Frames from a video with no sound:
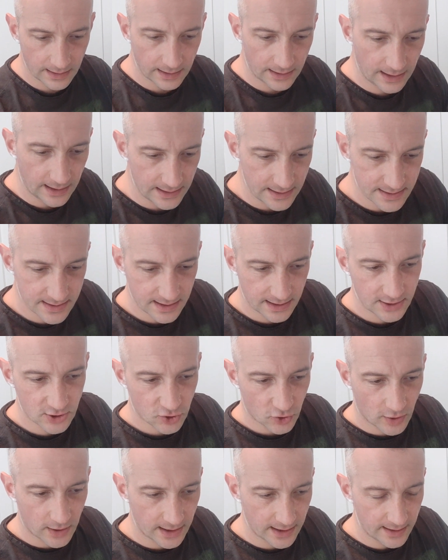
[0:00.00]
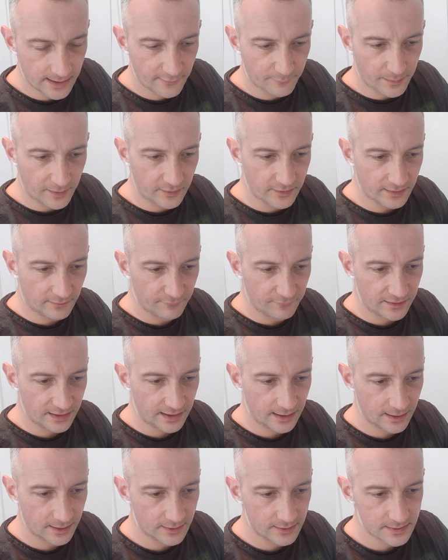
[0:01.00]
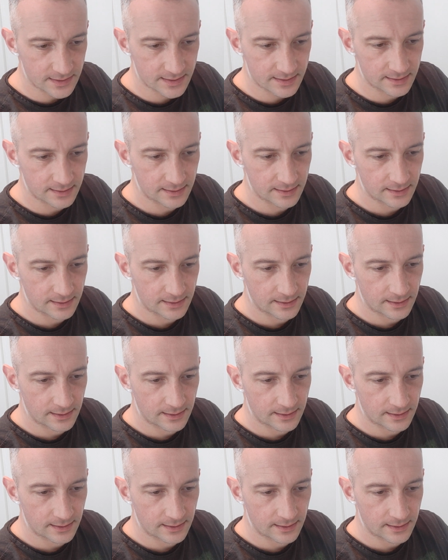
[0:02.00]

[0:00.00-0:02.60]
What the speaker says: He's tried it and they've both done videos.